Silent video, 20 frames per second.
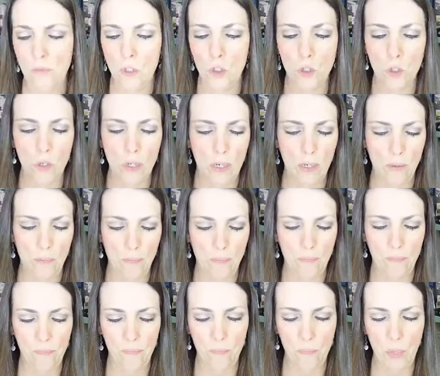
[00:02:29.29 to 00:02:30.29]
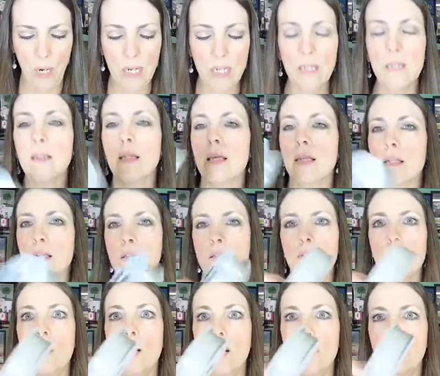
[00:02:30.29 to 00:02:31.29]
Trim, braided linen,
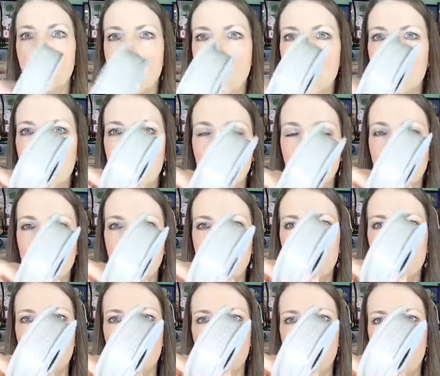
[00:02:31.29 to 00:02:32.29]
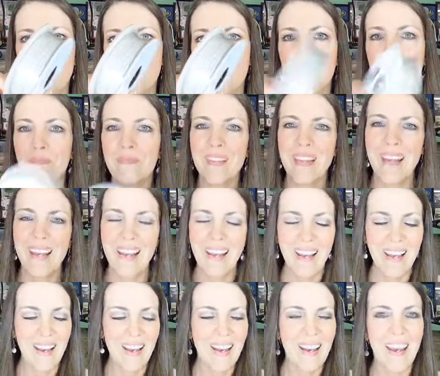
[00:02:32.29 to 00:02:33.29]
sorry, braided linen trim.
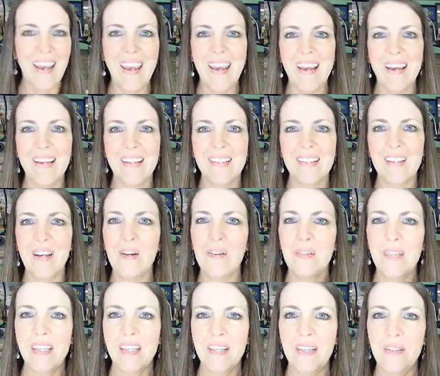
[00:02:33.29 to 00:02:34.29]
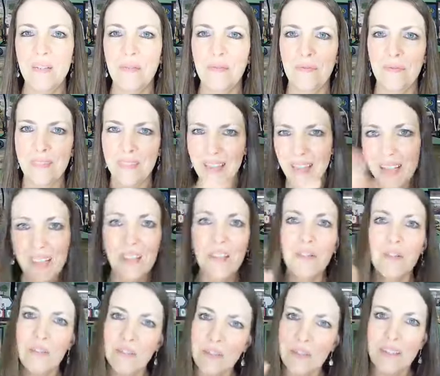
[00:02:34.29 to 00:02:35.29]
And, oh, thank
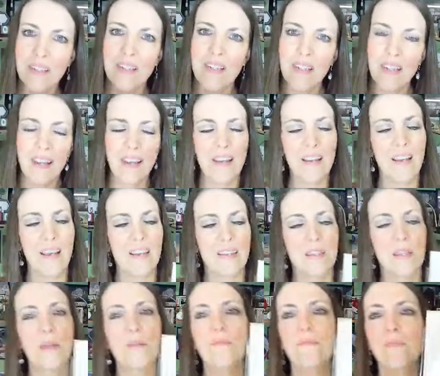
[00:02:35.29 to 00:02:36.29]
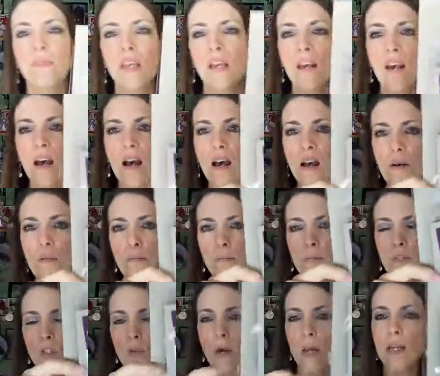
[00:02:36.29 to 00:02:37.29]
you, Cindy and Kathy.
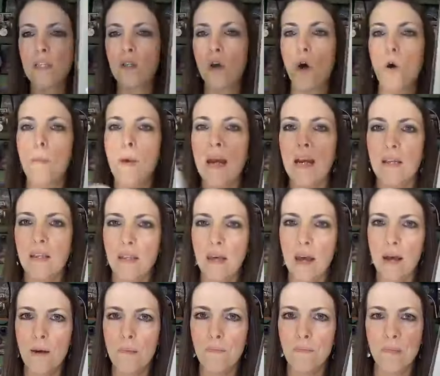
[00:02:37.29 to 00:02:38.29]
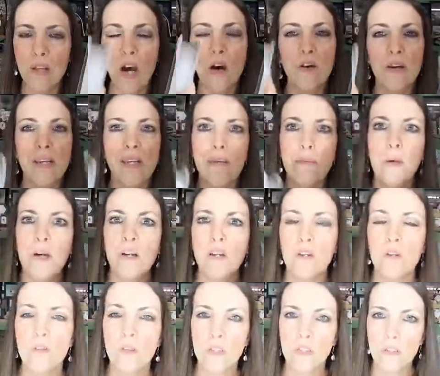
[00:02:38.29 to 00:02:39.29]
So it has a whole pack of that. I'll email
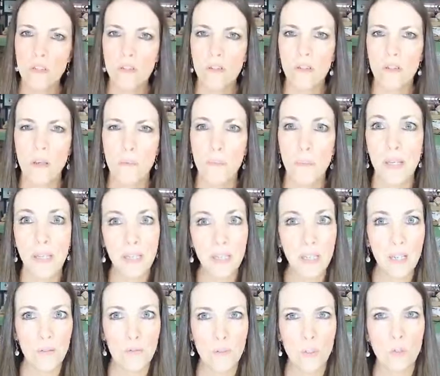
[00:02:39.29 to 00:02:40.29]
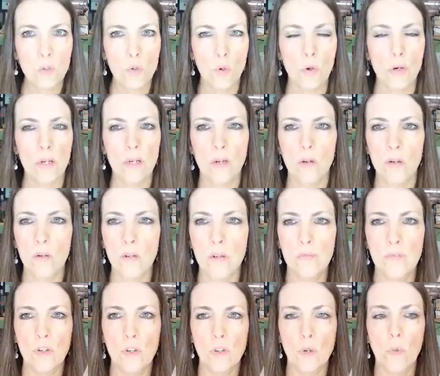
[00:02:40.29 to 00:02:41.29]
you the PDF tutorial
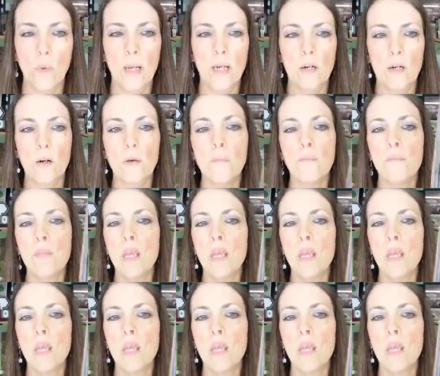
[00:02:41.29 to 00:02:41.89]
if you're the winner.